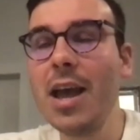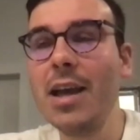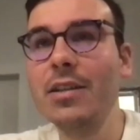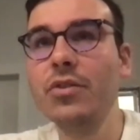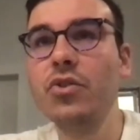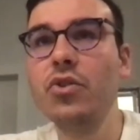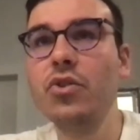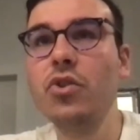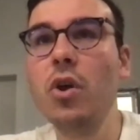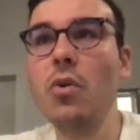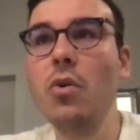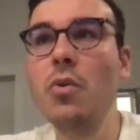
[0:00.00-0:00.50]

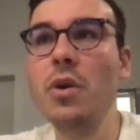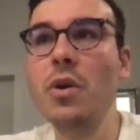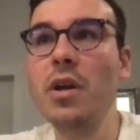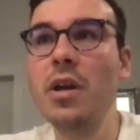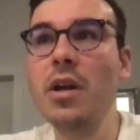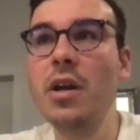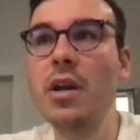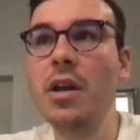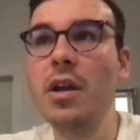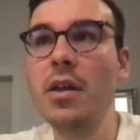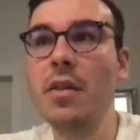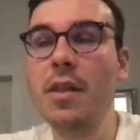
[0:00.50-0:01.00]
so
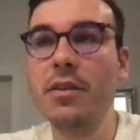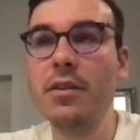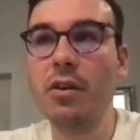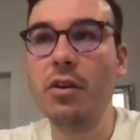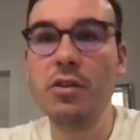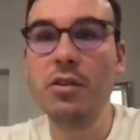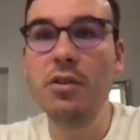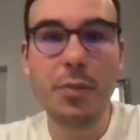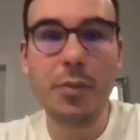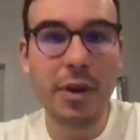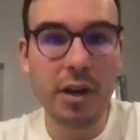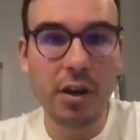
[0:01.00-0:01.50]
there's
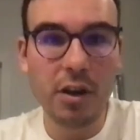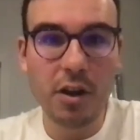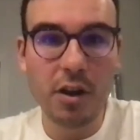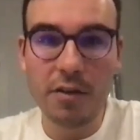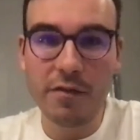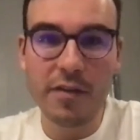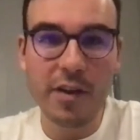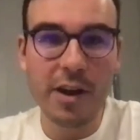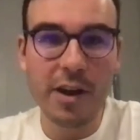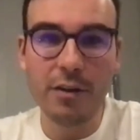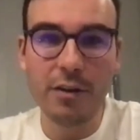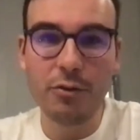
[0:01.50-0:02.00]
going to be a lot of
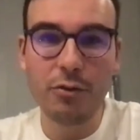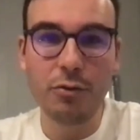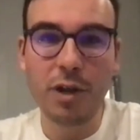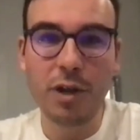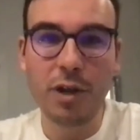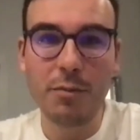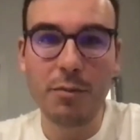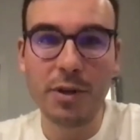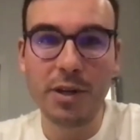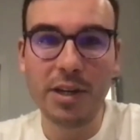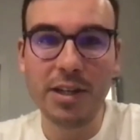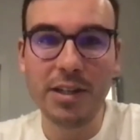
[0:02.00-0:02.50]
financial
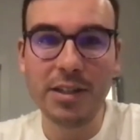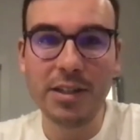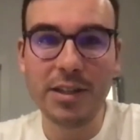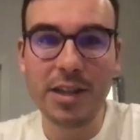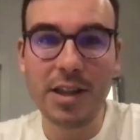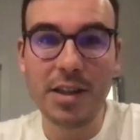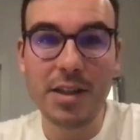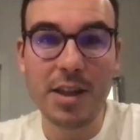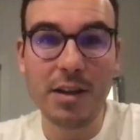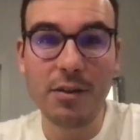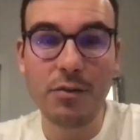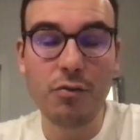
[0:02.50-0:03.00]
companies
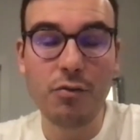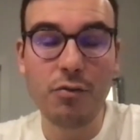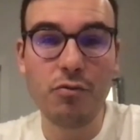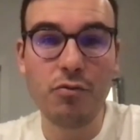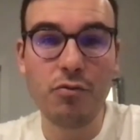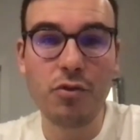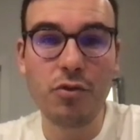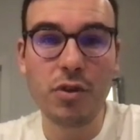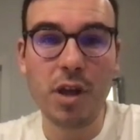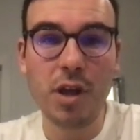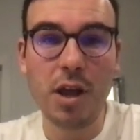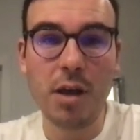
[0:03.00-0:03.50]
that,
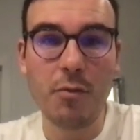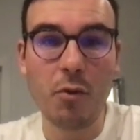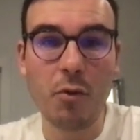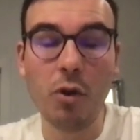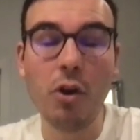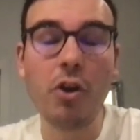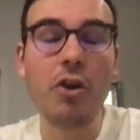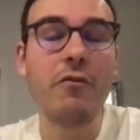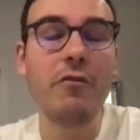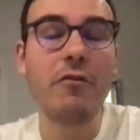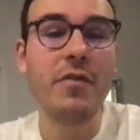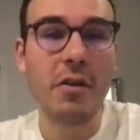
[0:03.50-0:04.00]
or a
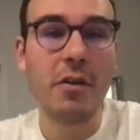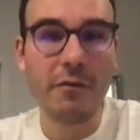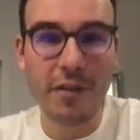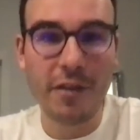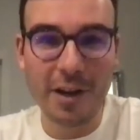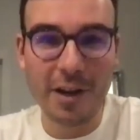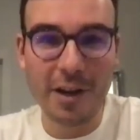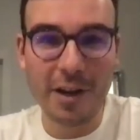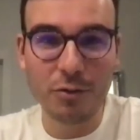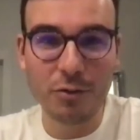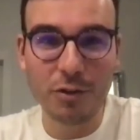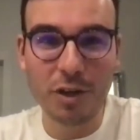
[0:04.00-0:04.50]
lot of
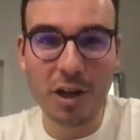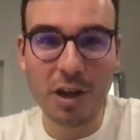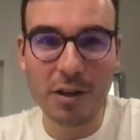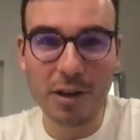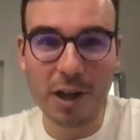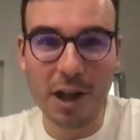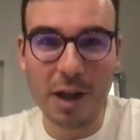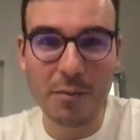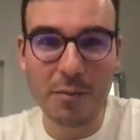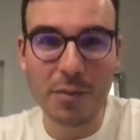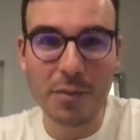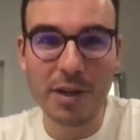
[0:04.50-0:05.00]
non-financial
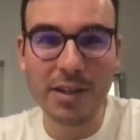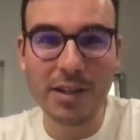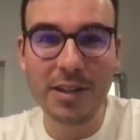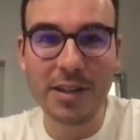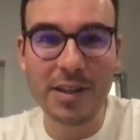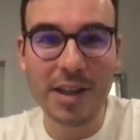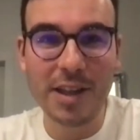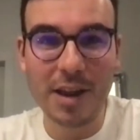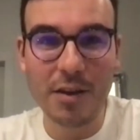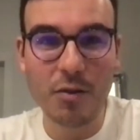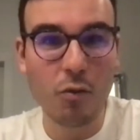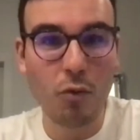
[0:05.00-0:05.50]
companies
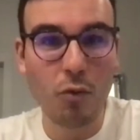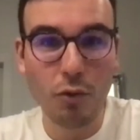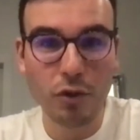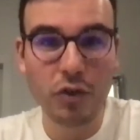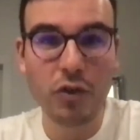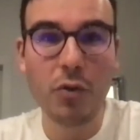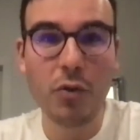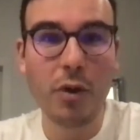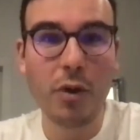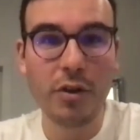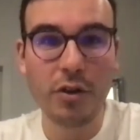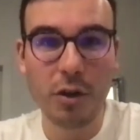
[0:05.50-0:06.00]
that
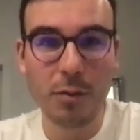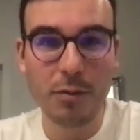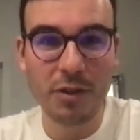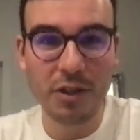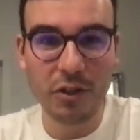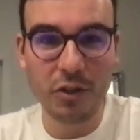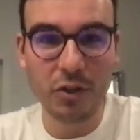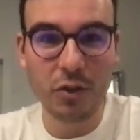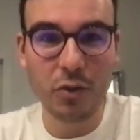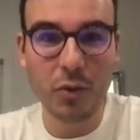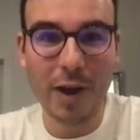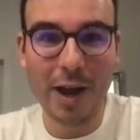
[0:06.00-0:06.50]
also adopt
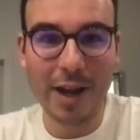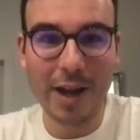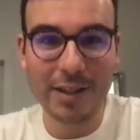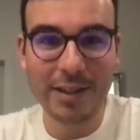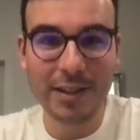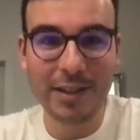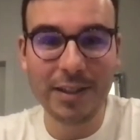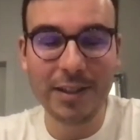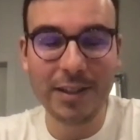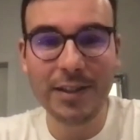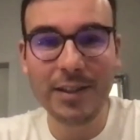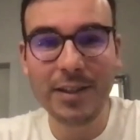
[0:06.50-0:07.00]
digital
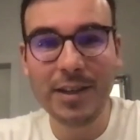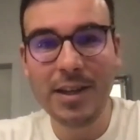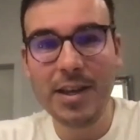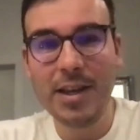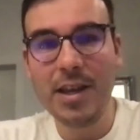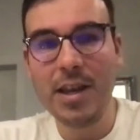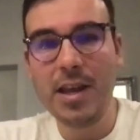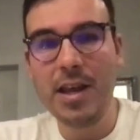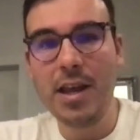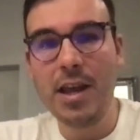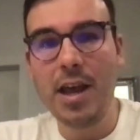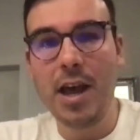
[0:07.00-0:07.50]
assets.
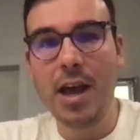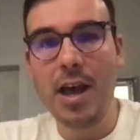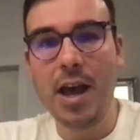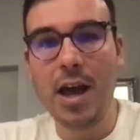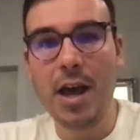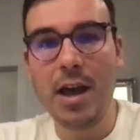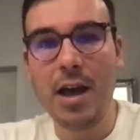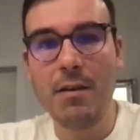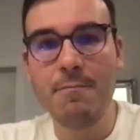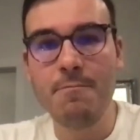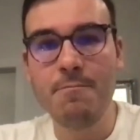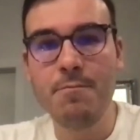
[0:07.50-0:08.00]

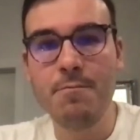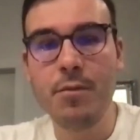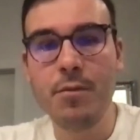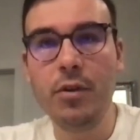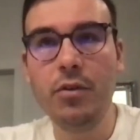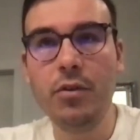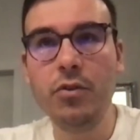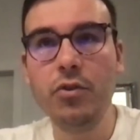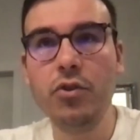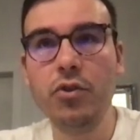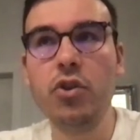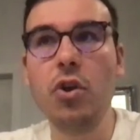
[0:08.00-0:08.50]

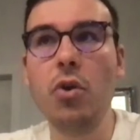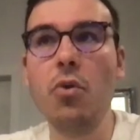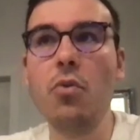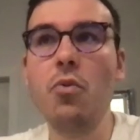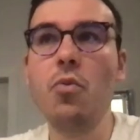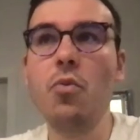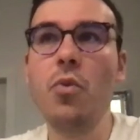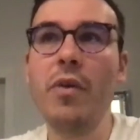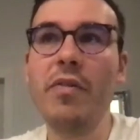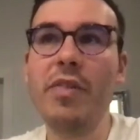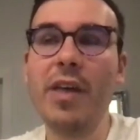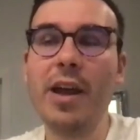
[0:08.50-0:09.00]
So
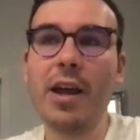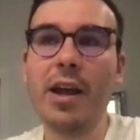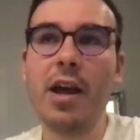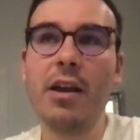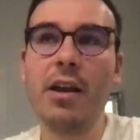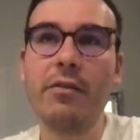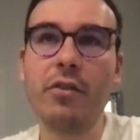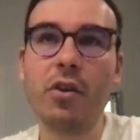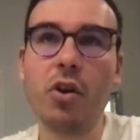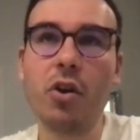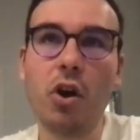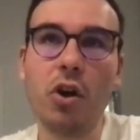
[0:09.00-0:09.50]
with that kind
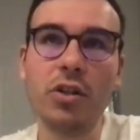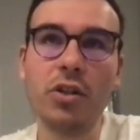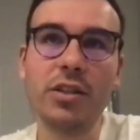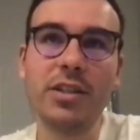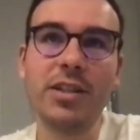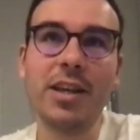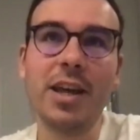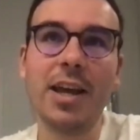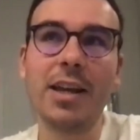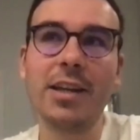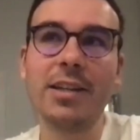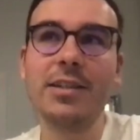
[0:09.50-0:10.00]
of
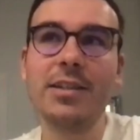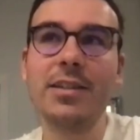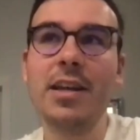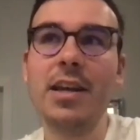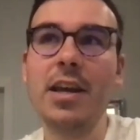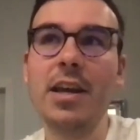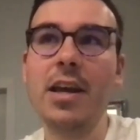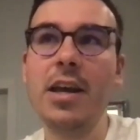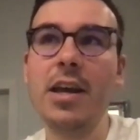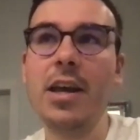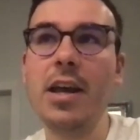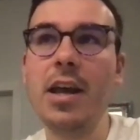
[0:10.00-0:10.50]
context,
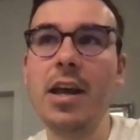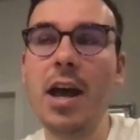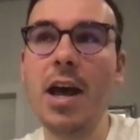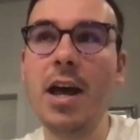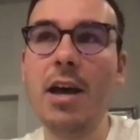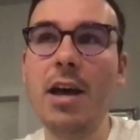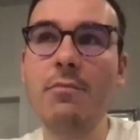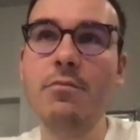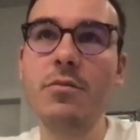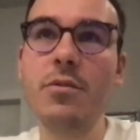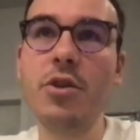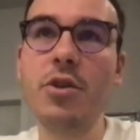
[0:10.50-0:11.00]

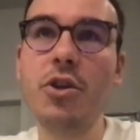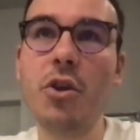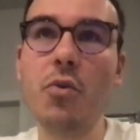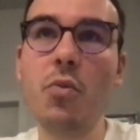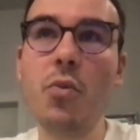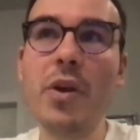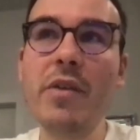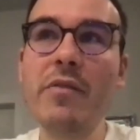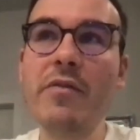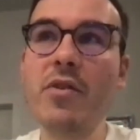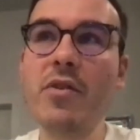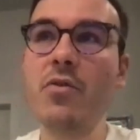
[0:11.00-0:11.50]
you know,
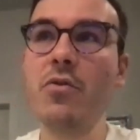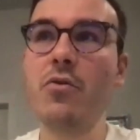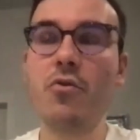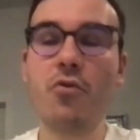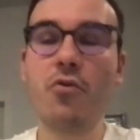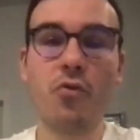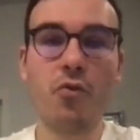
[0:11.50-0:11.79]
we view